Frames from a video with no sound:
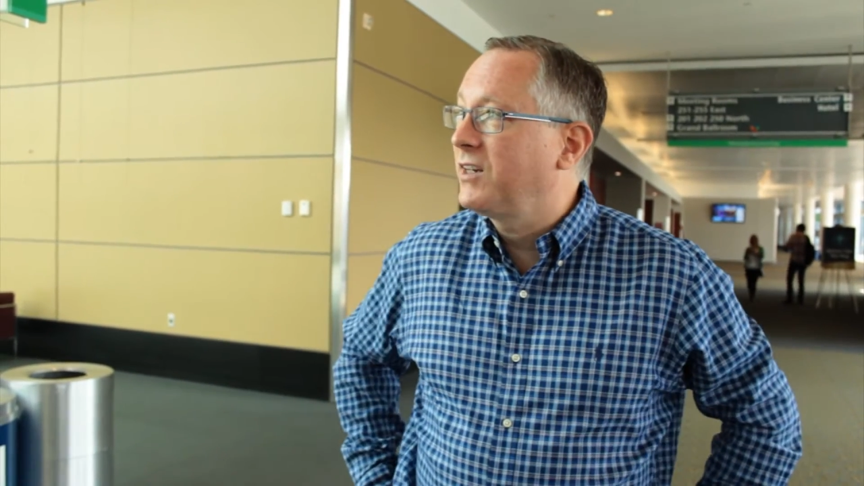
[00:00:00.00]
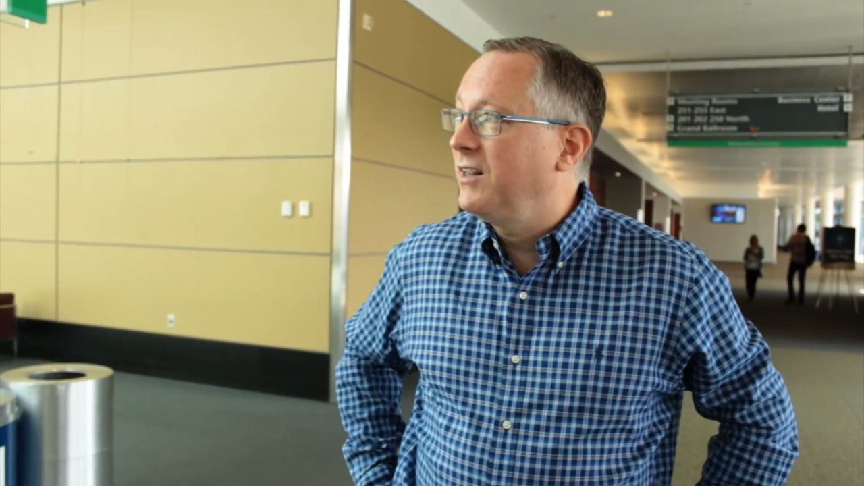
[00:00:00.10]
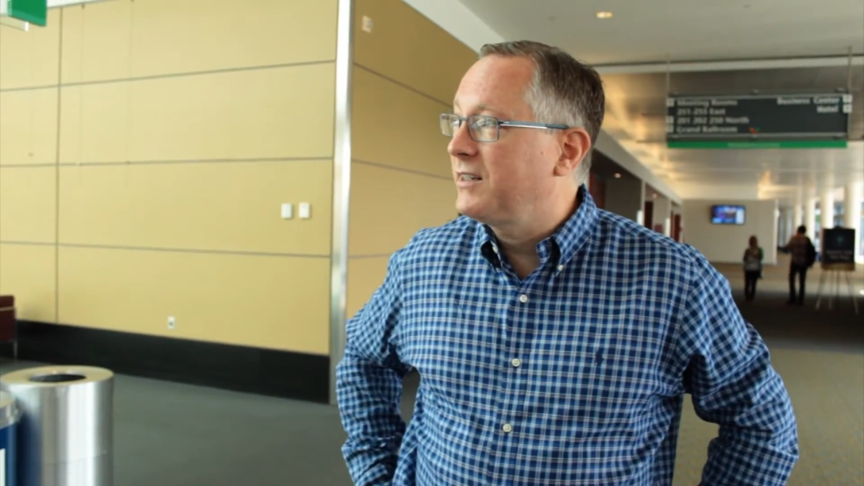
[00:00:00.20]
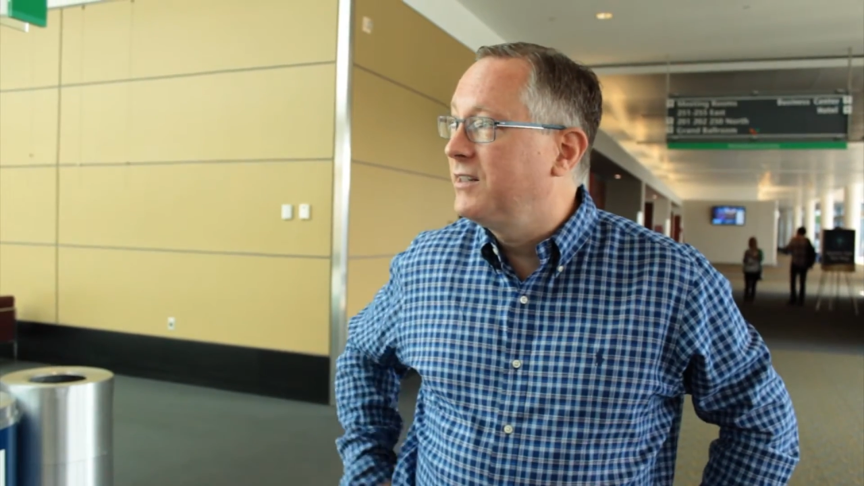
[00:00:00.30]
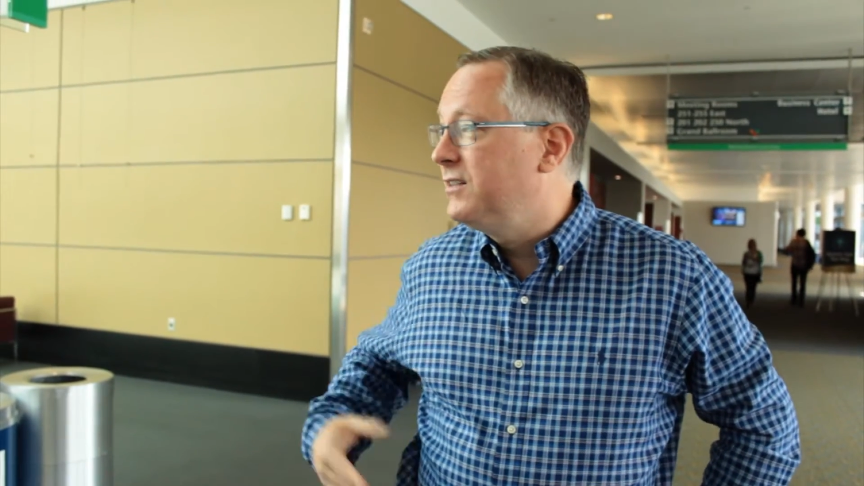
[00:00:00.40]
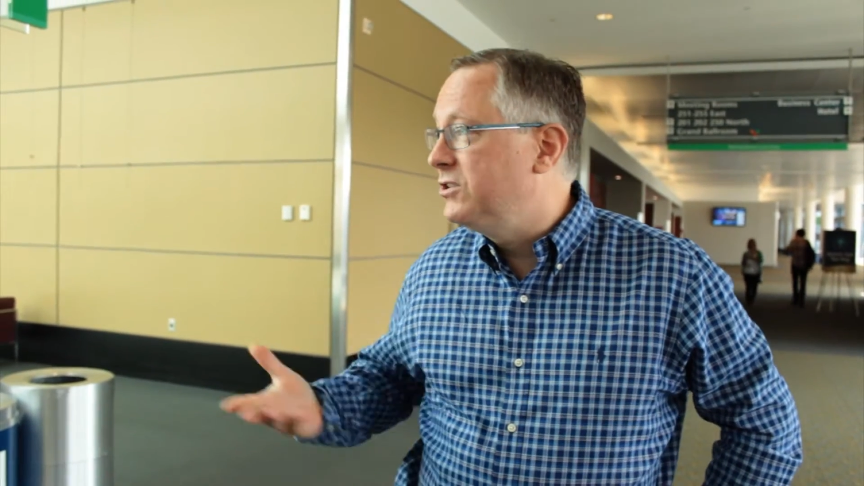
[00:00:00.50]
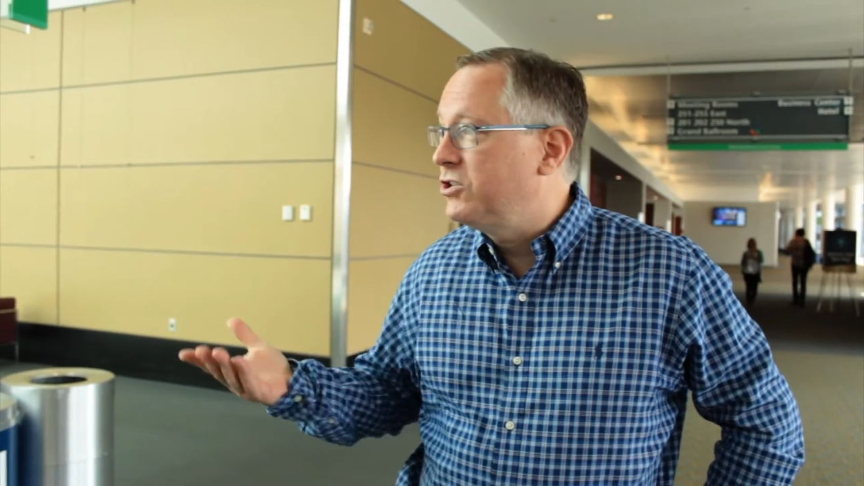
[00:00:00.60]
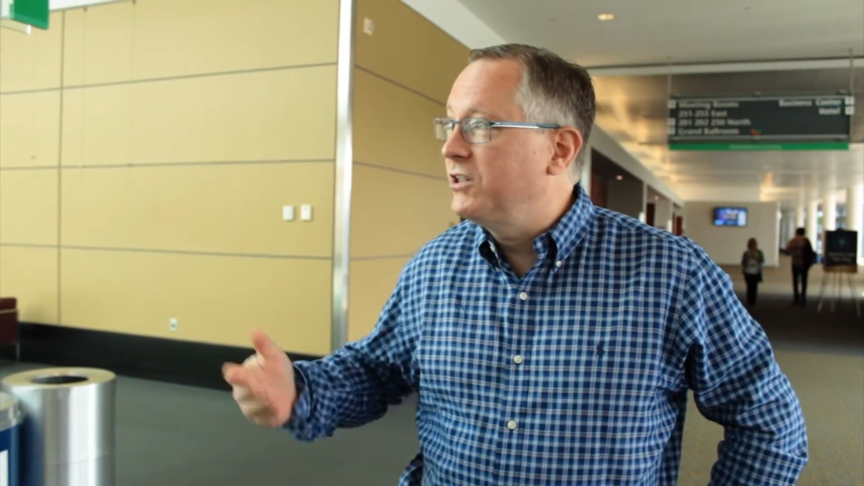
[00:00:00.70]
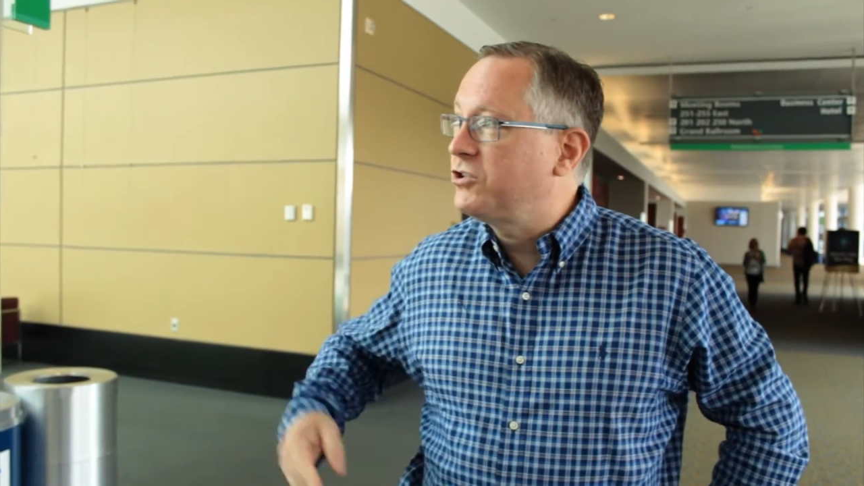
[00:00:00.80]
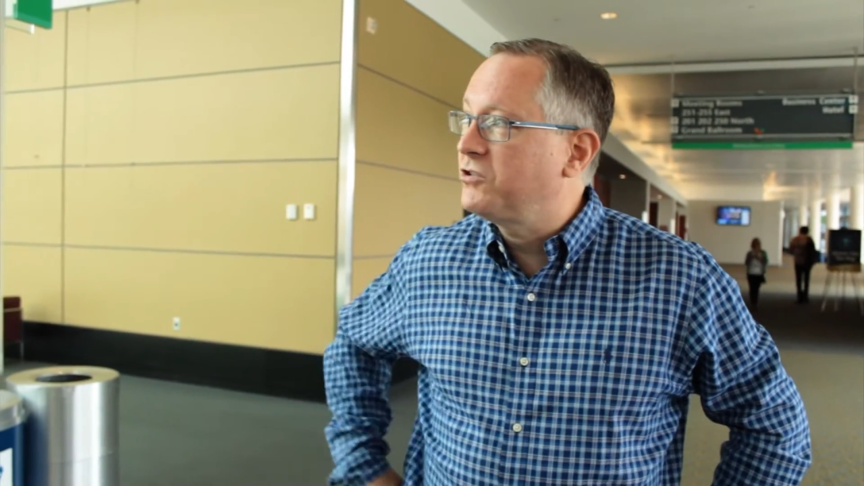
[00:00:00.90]
collected to
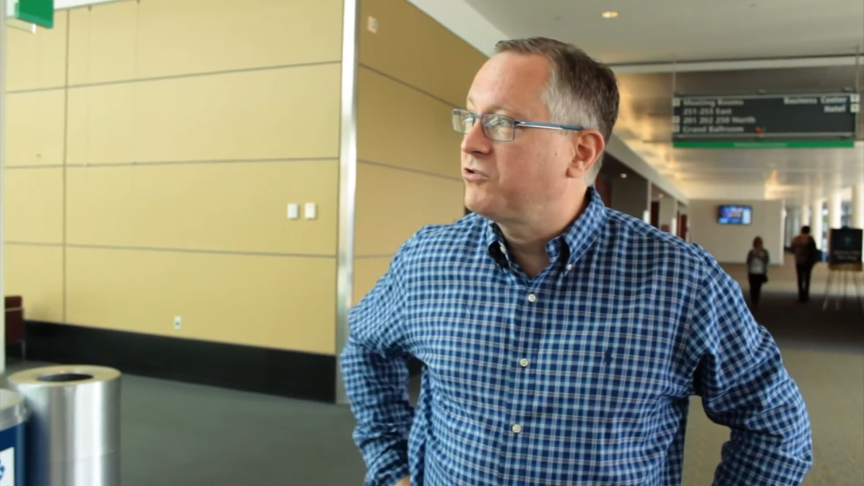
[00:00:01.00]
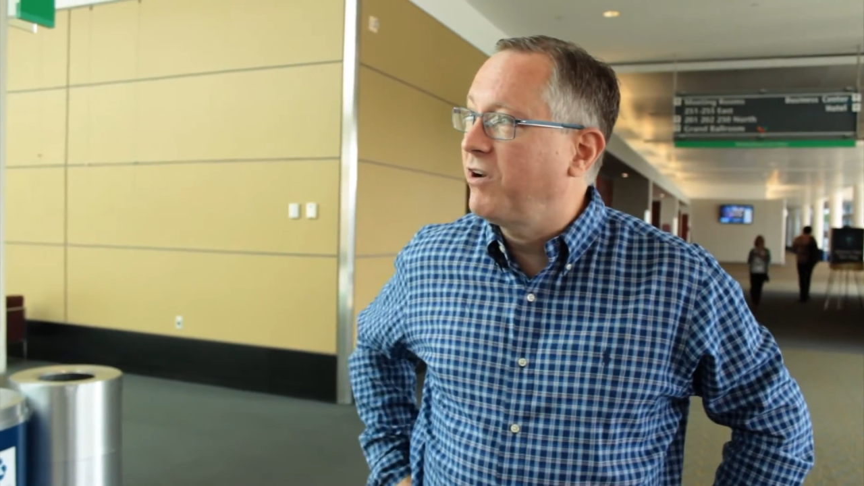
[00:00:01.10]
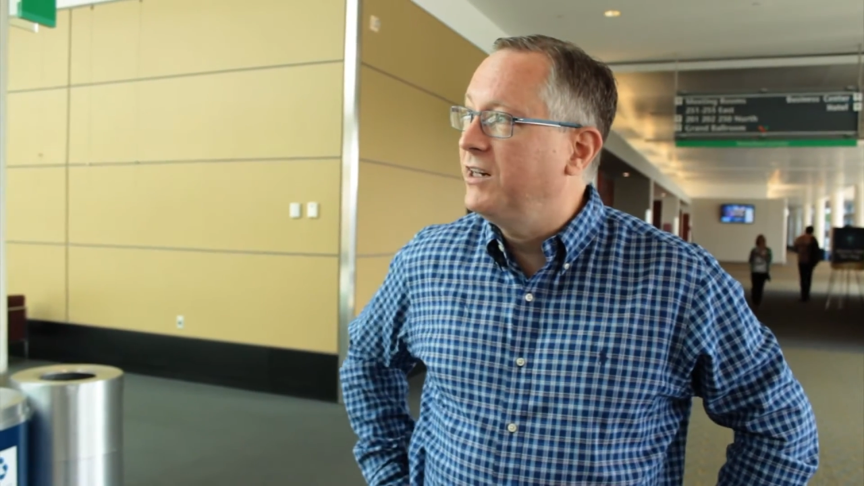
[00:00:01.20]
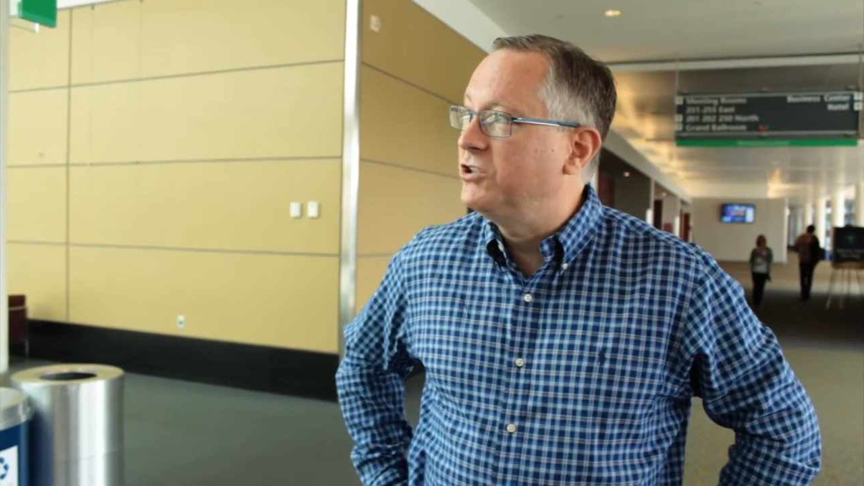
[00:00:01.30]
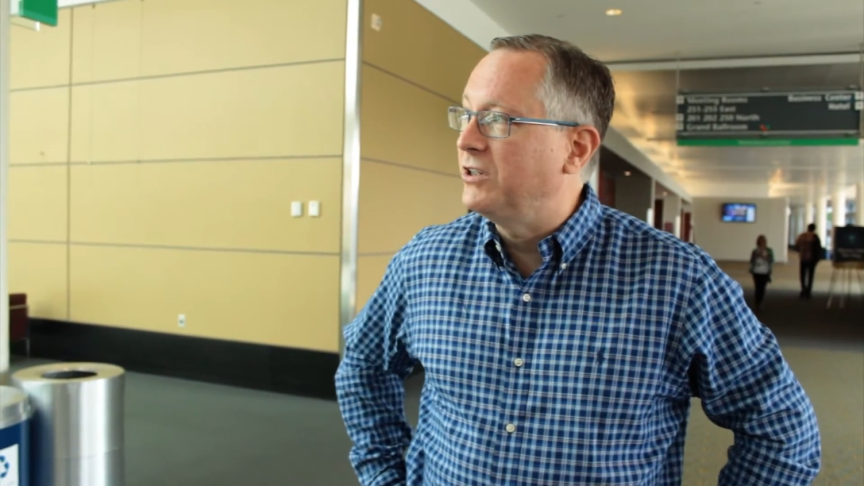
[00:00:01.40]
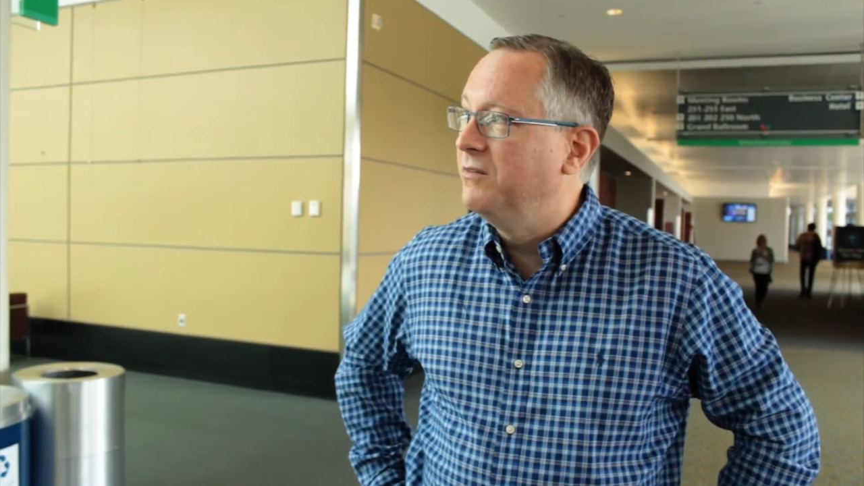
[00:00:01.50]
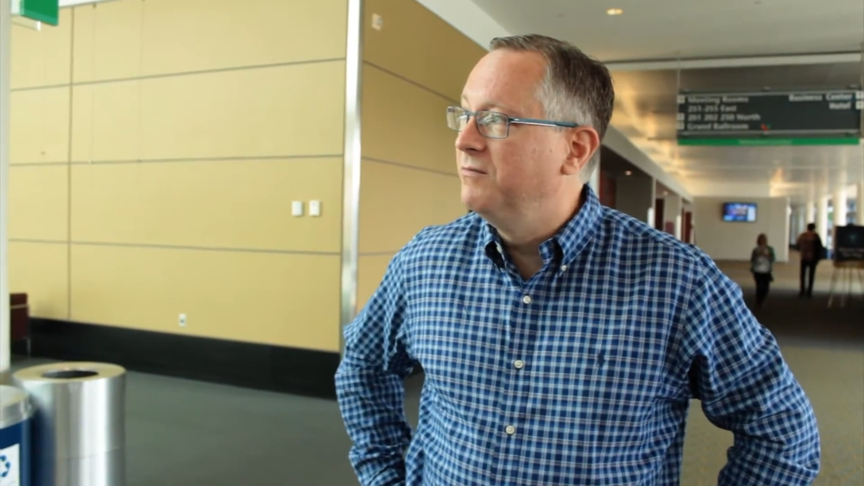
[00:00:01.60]
change our strategy.